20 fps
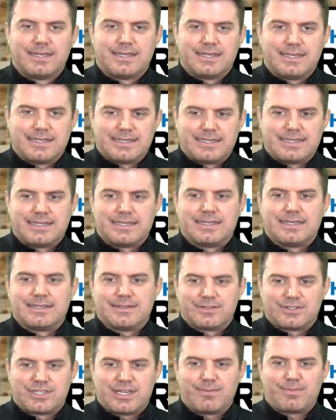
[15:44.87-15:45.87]

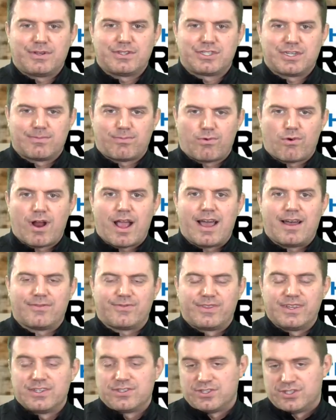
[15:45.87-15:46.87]
route
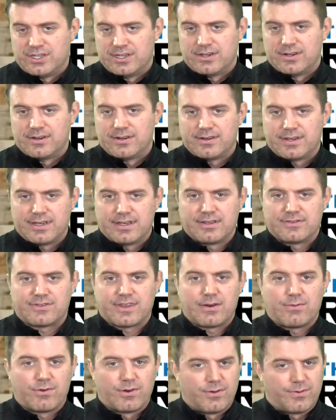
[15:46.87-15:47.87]
this year as they
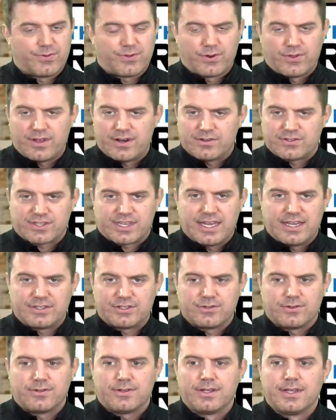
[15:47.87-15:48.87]
rolled through their
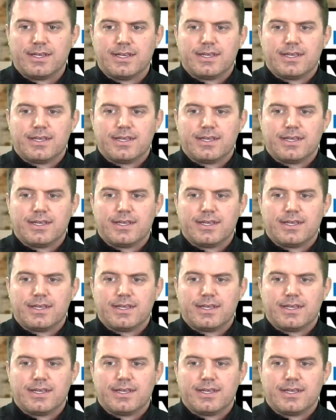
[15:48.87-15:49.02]
schedule